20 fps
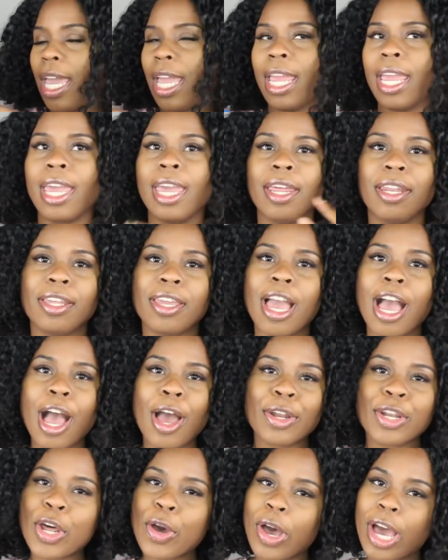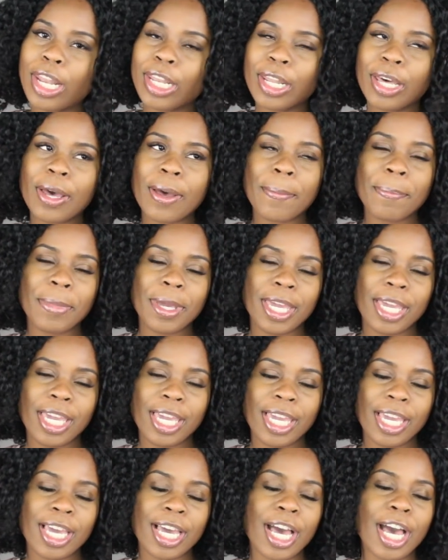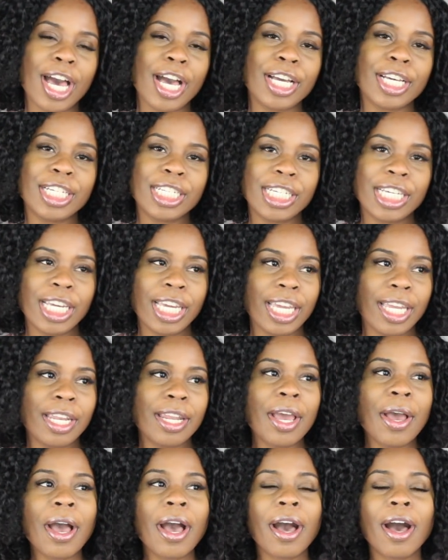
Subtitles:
And y'all know I love me a good